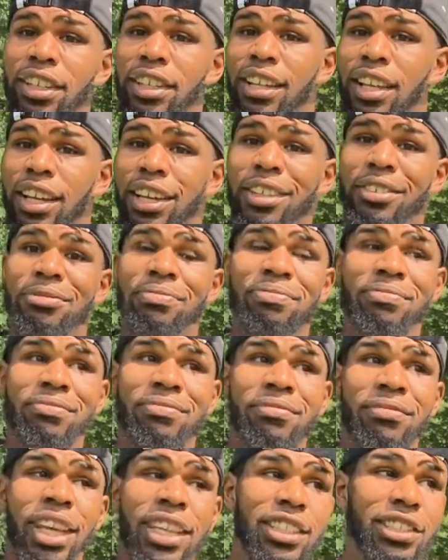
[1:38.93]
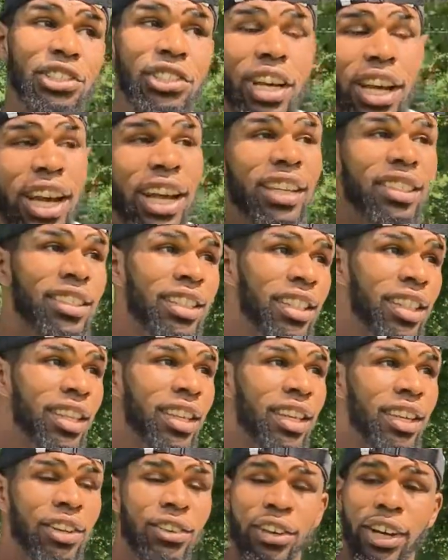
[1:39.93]
Like, at the track,
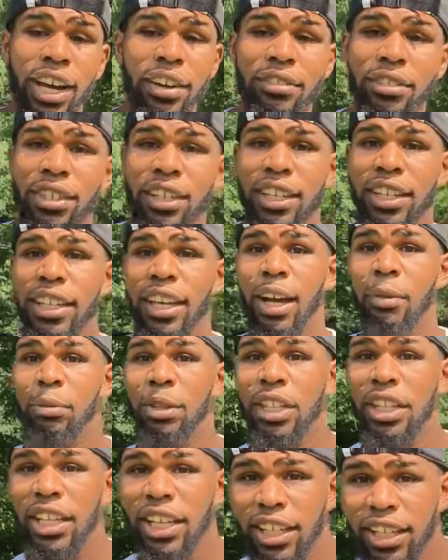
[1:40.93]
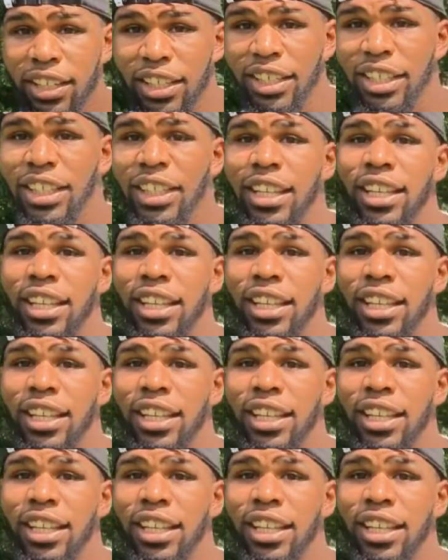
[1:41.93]
whatever. I've been killing it.